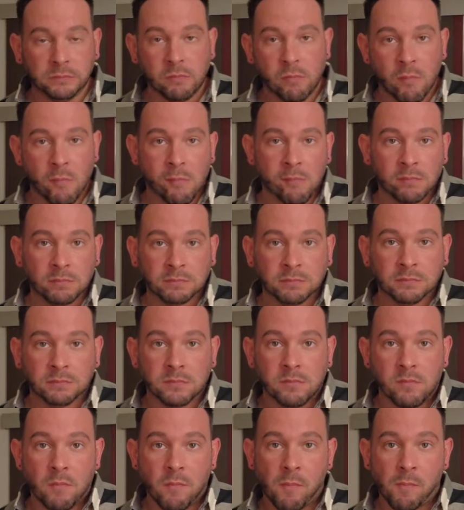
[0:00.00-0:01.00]
He's just
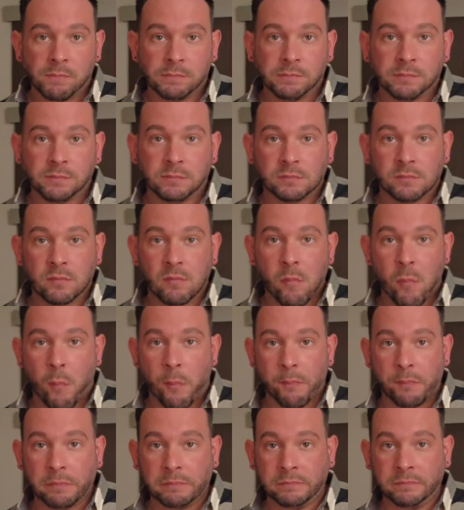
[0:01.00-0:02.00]
eaten a handful
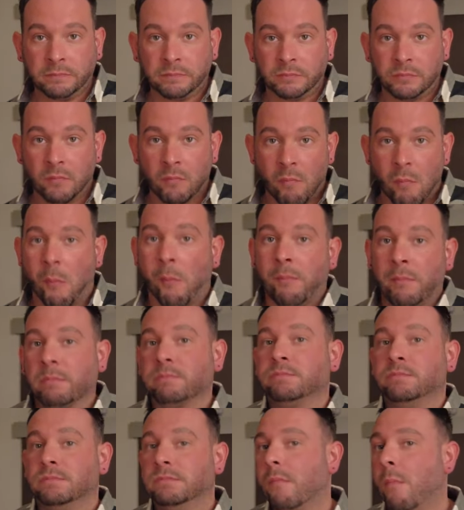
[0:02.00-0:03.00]
of M and M's.
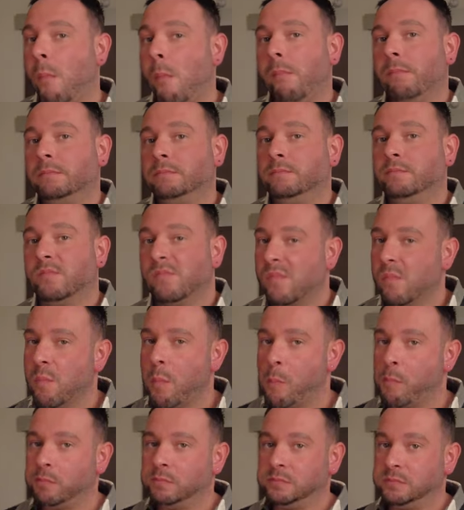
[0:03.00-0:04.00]

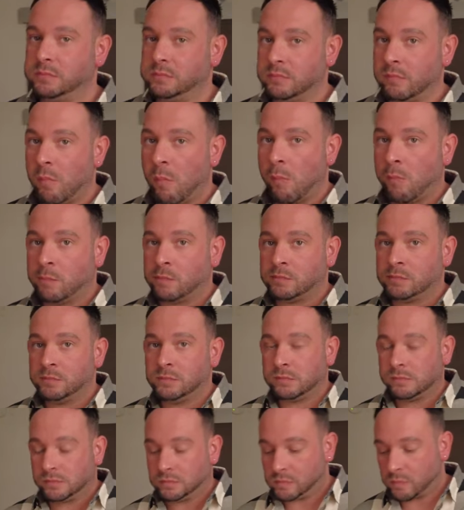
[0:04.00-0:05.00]
M and M store as well, we
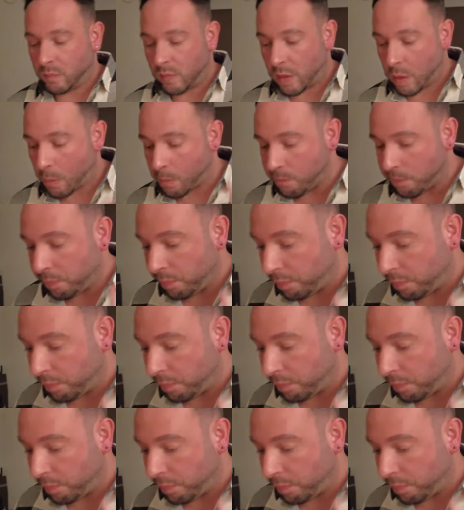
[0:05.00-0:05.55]
get to go to the M and M